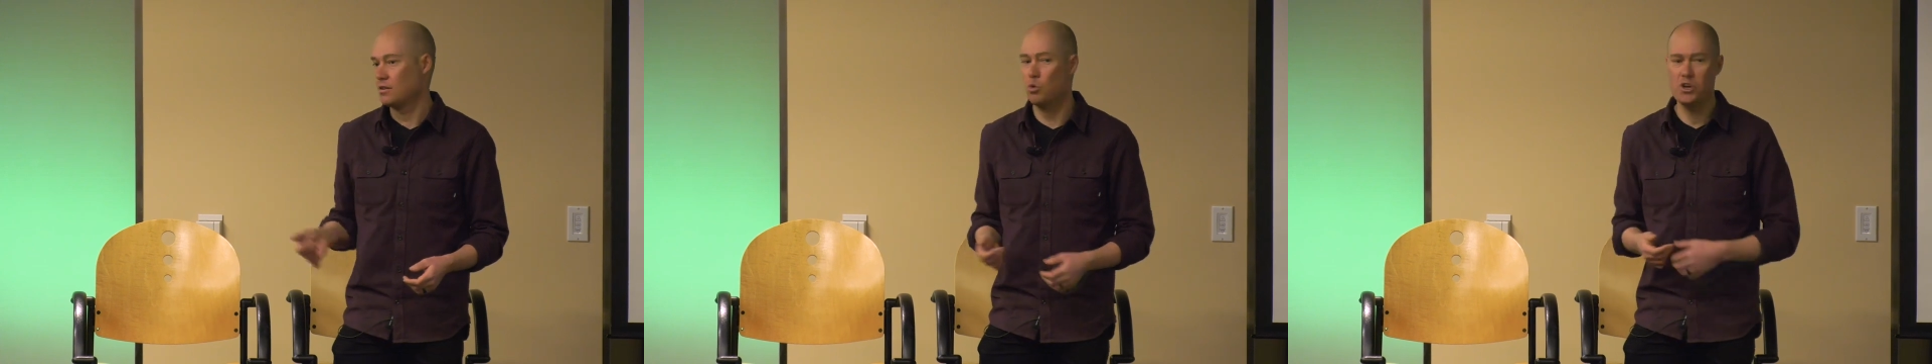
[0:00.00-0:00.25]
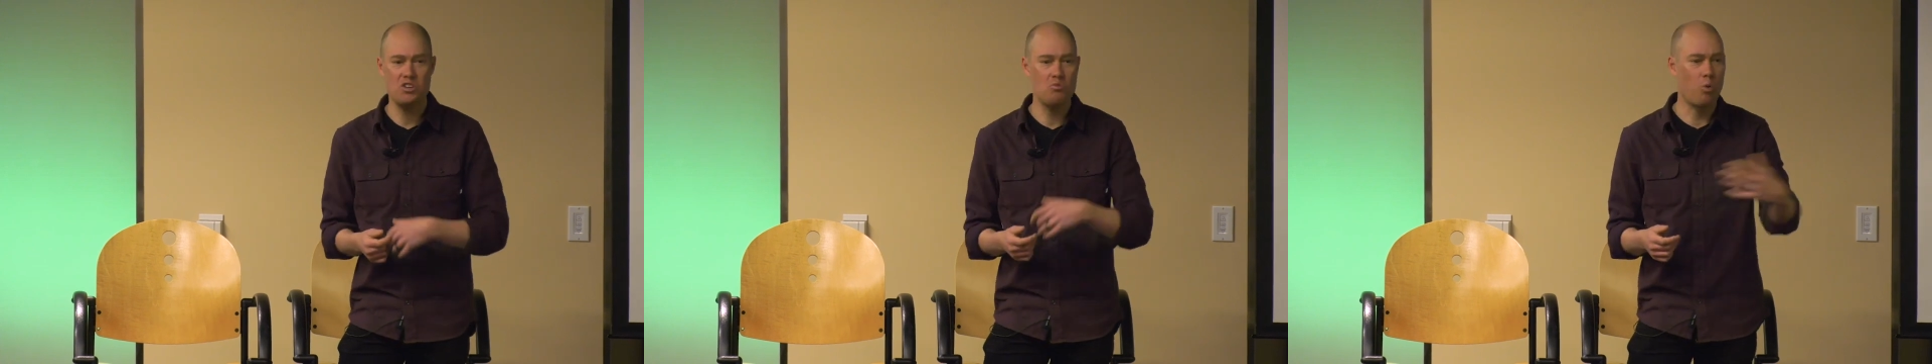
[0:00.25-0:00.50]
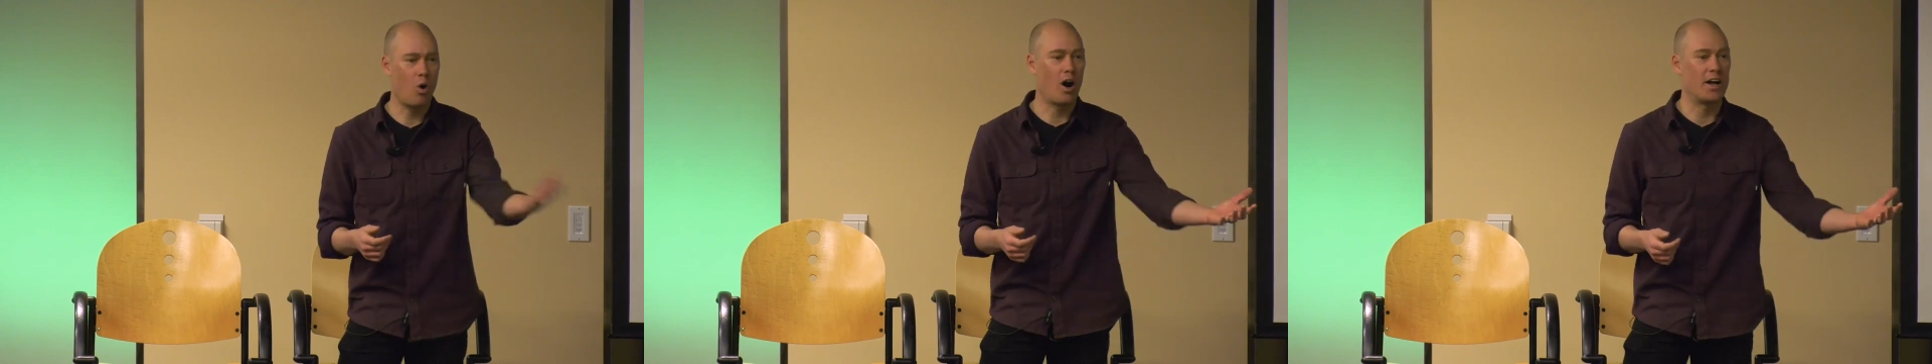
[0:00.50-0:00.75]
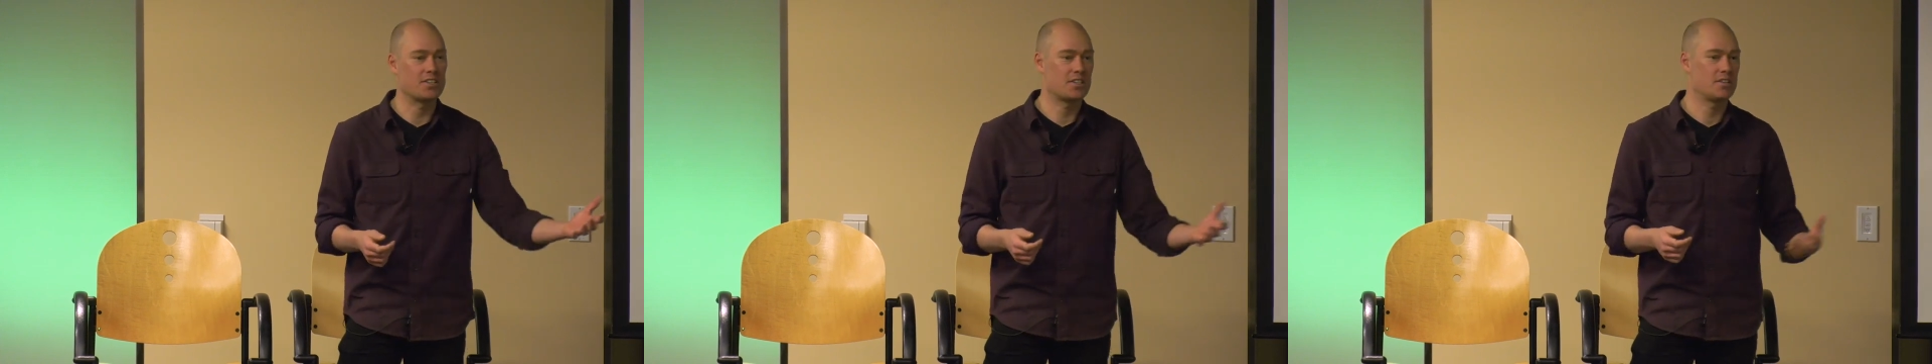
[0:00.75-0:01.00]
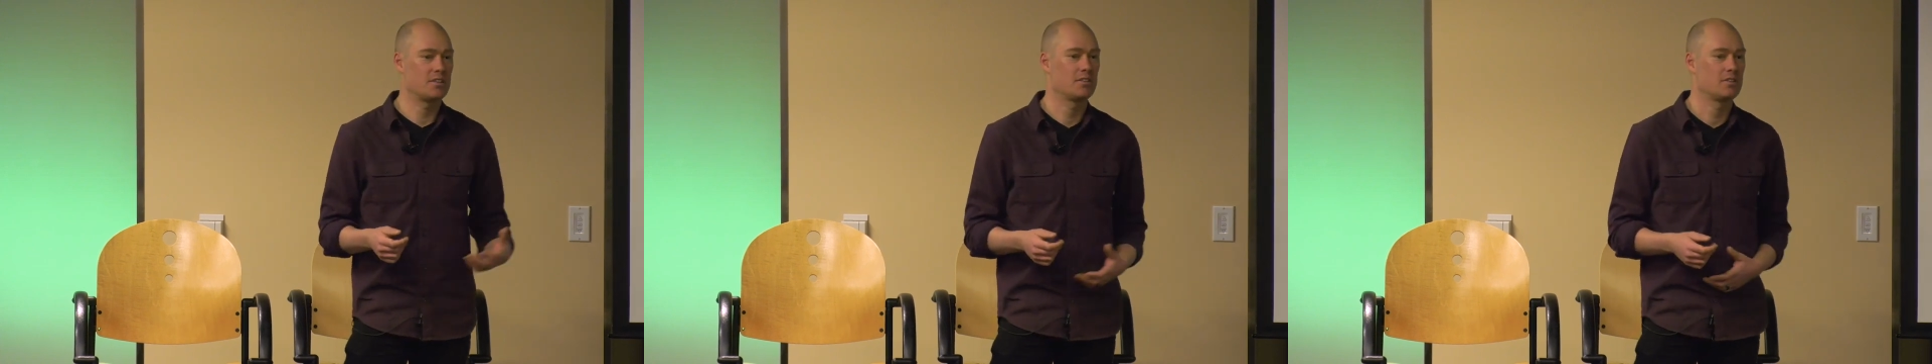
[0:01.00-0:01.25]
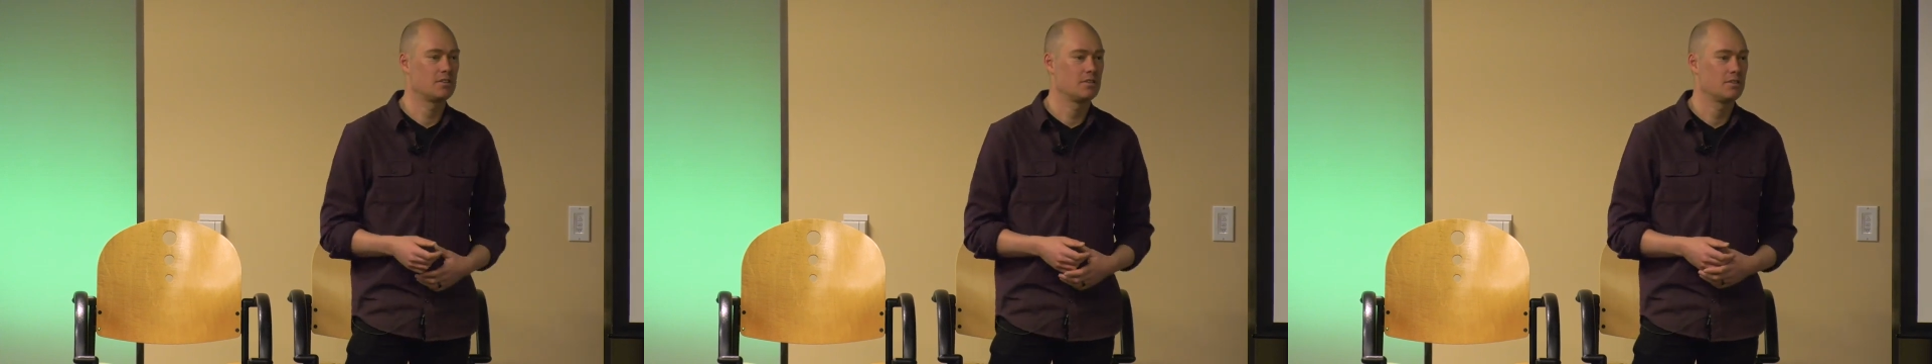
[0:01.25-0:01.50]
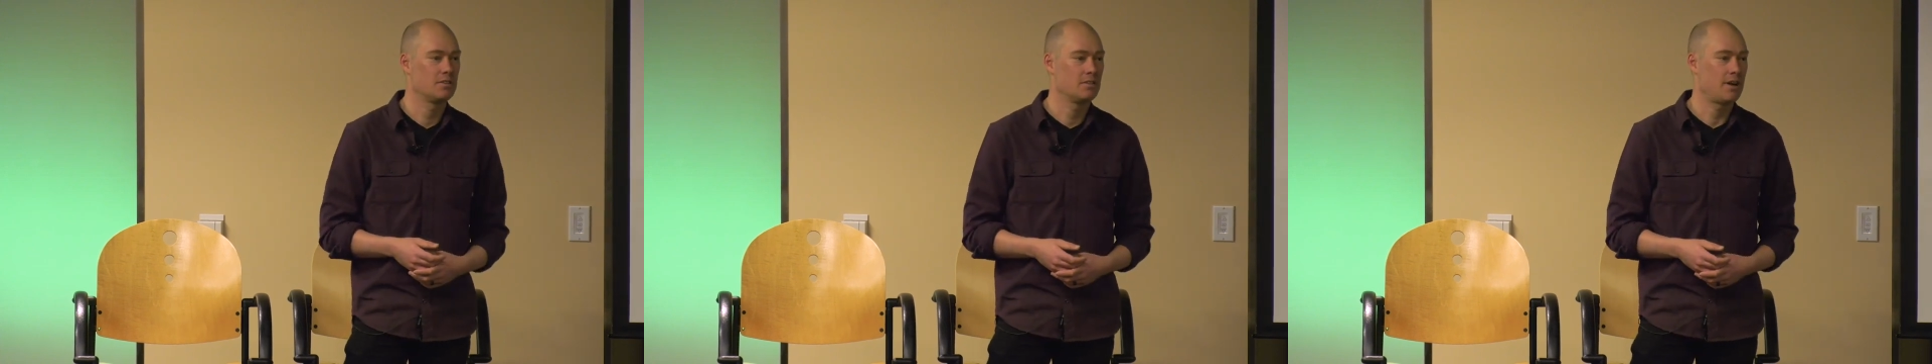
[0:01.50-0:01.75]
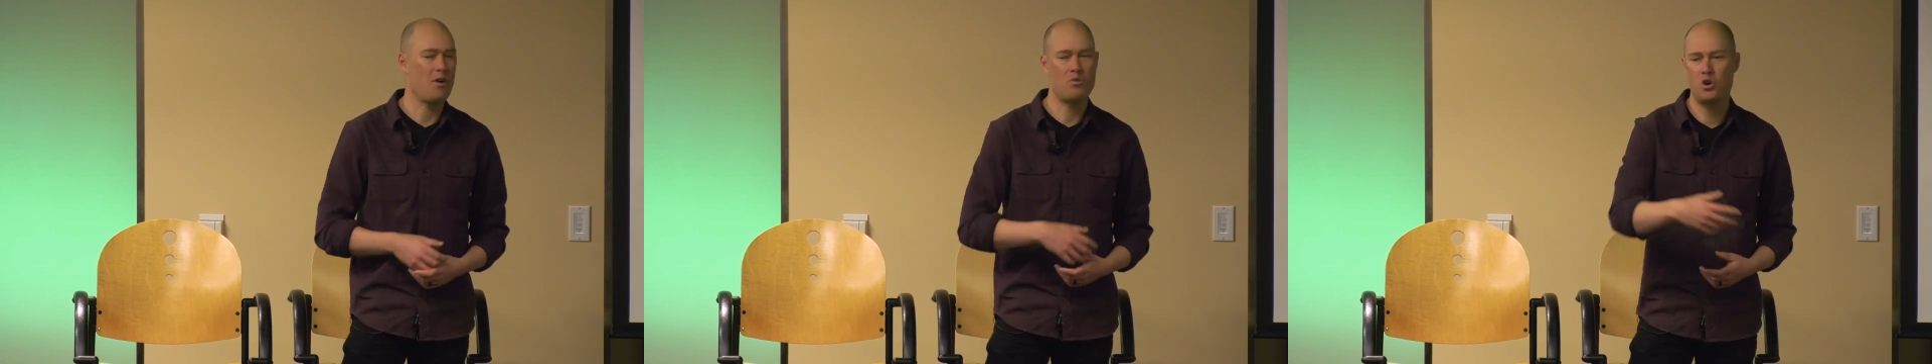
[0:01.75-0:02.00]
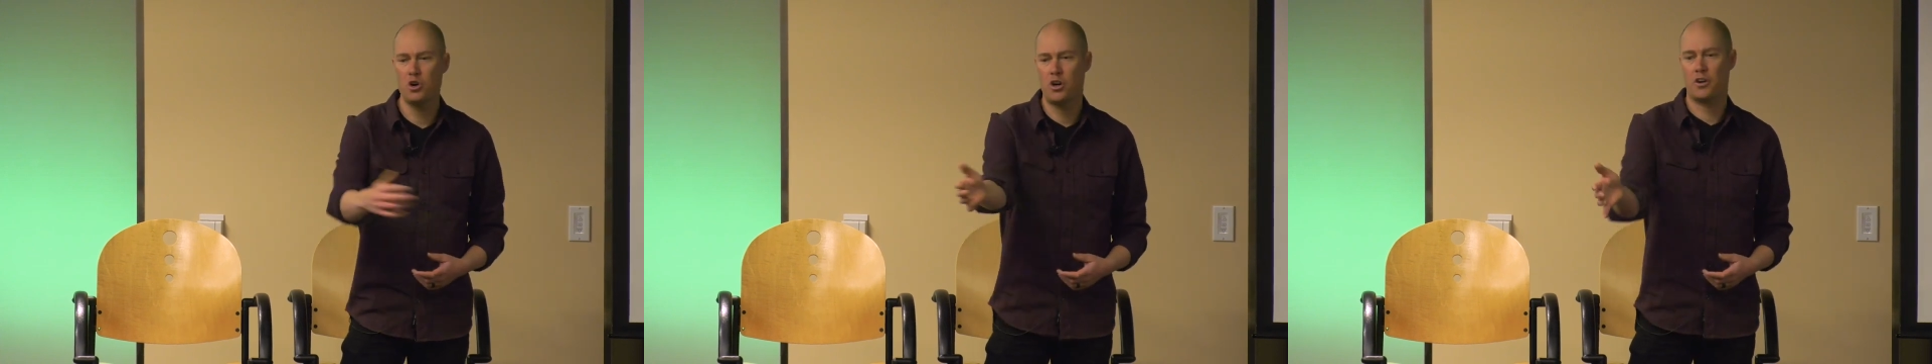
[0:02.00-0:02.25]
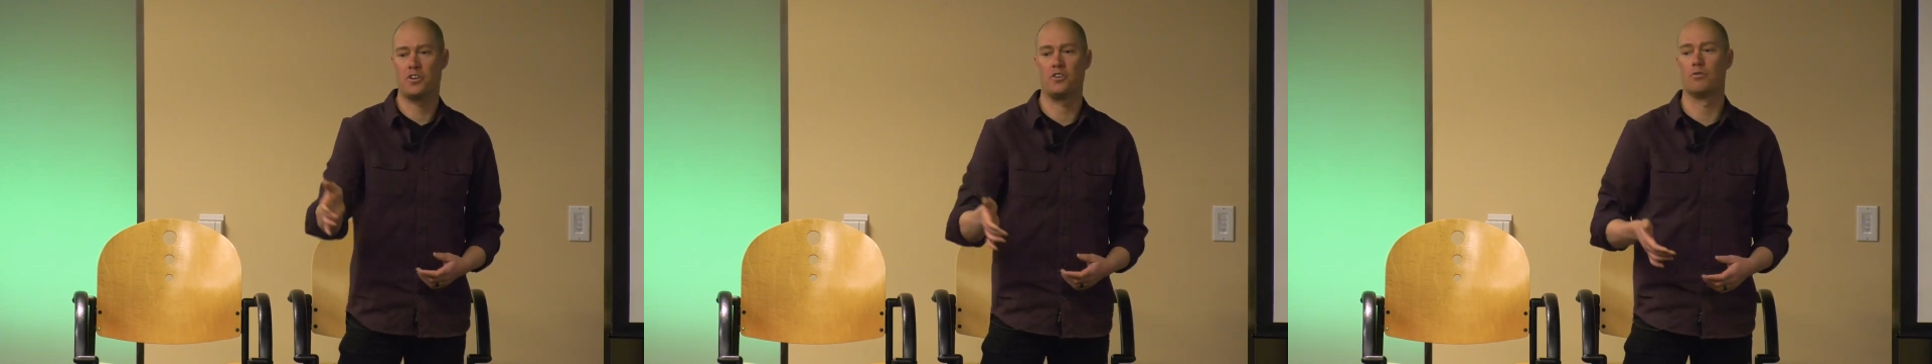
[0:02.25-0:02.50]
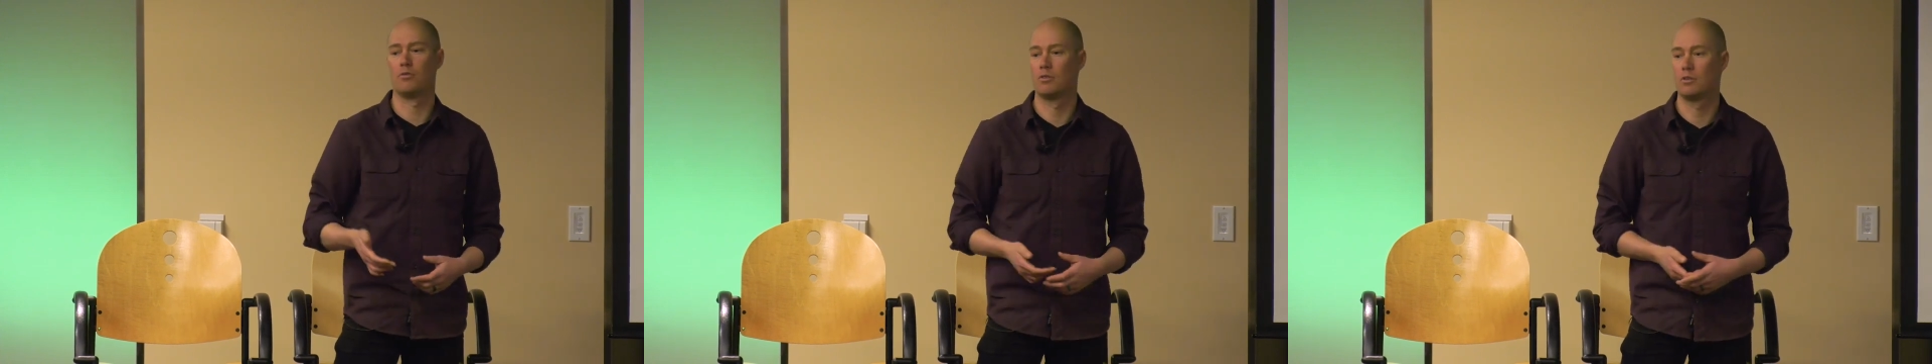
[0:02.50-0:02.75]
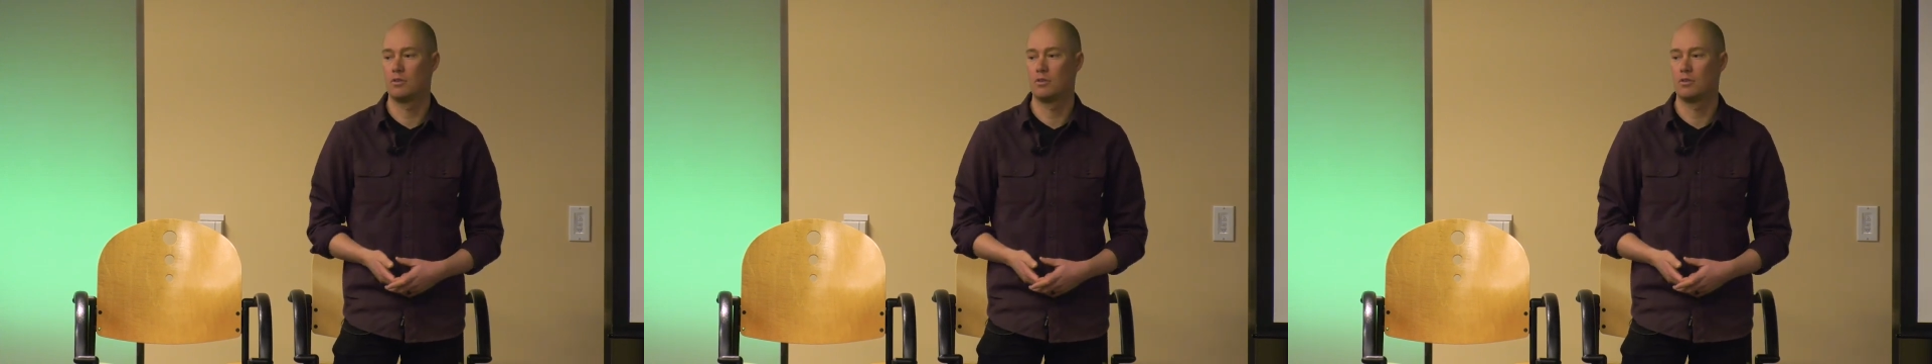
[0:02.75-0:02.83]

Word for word: What do you want? How good are you?